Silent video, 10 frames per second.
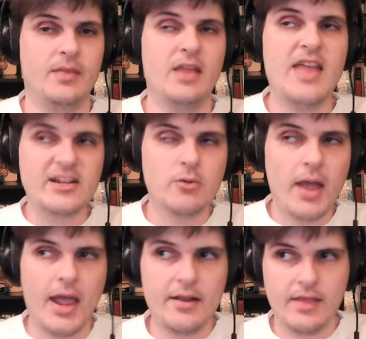And that's
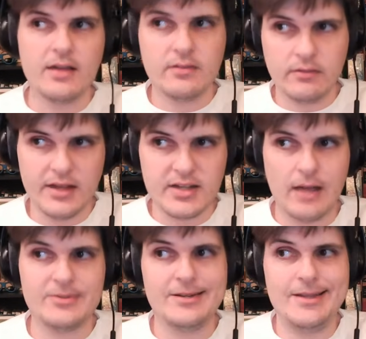why I think Klay
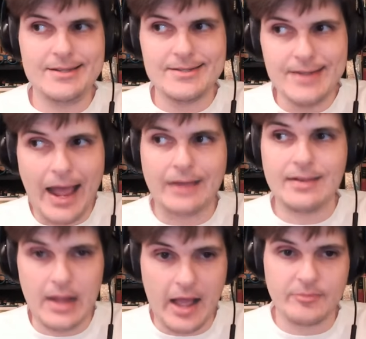Thompson is not
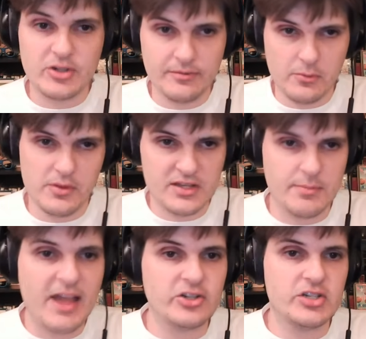the option for this
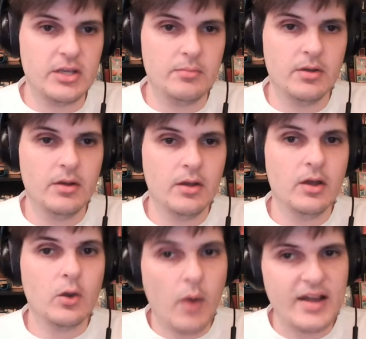Magic team
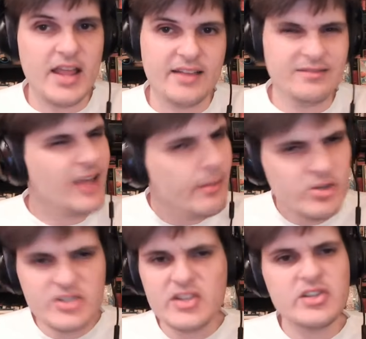quite yet. Timing
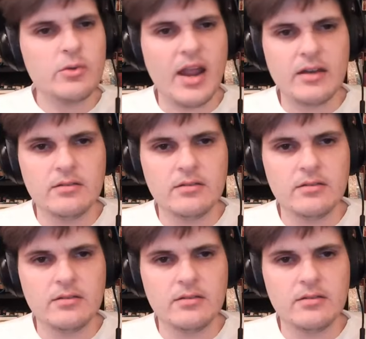just isn't right.